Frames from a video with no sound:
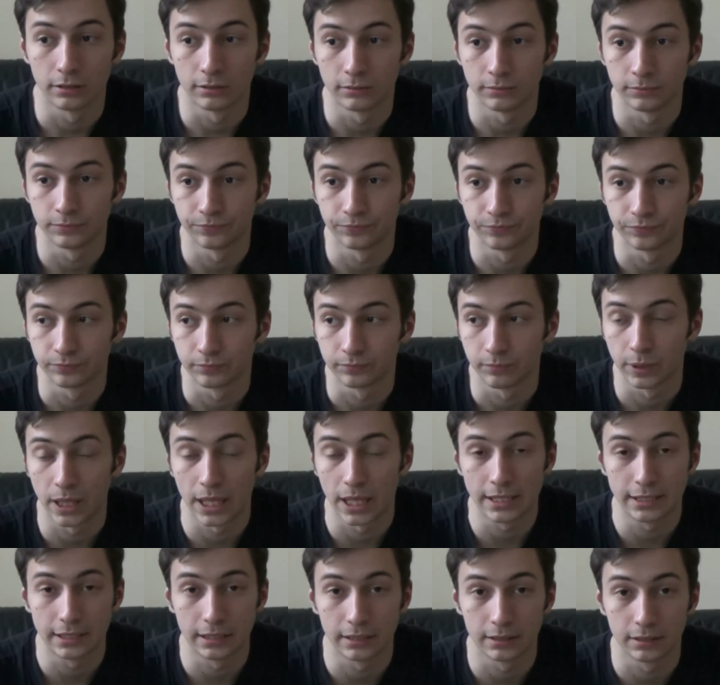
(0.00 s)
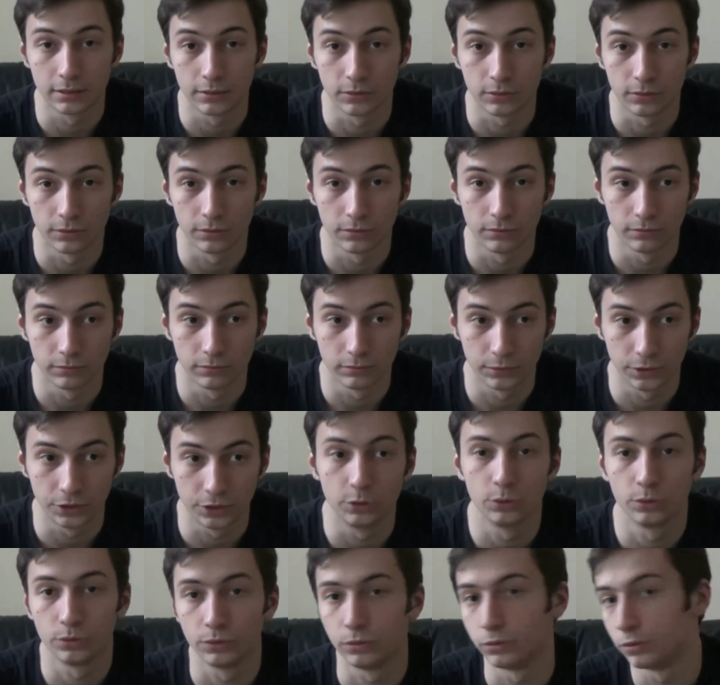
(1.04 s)
places, you'll
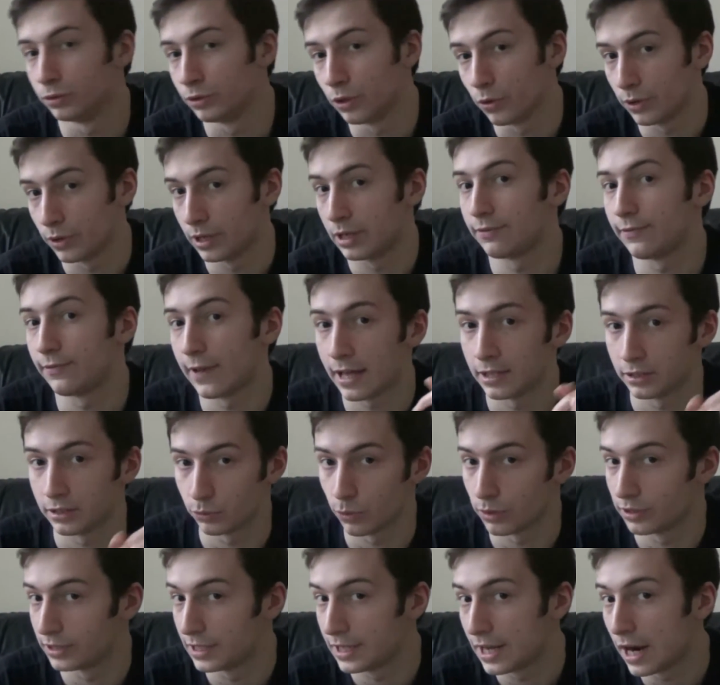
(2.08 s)
know in advance what they are.